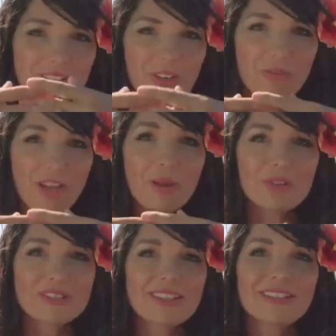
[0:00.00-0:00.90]
fibers
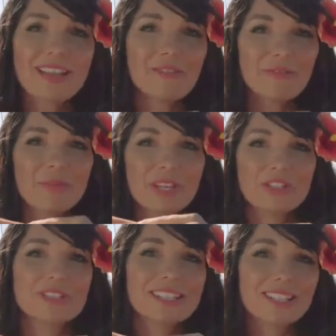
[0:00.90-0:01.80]
need that inflammation
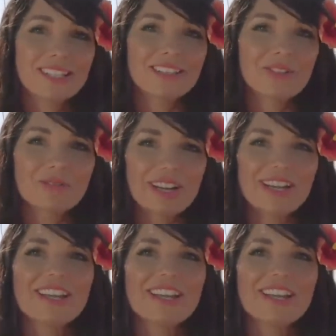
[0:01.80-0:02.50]
to heal, right?